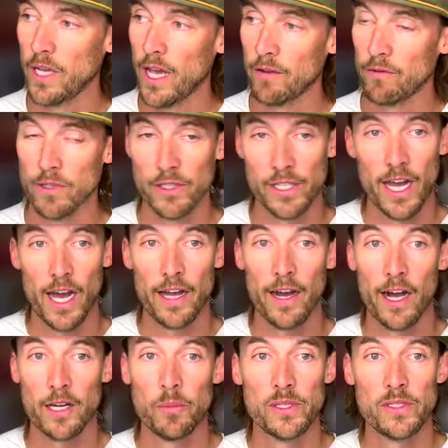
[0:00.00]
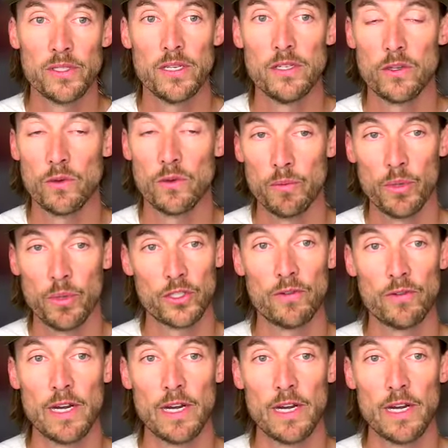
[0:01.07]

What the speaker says: had really high occupancy, so we pushed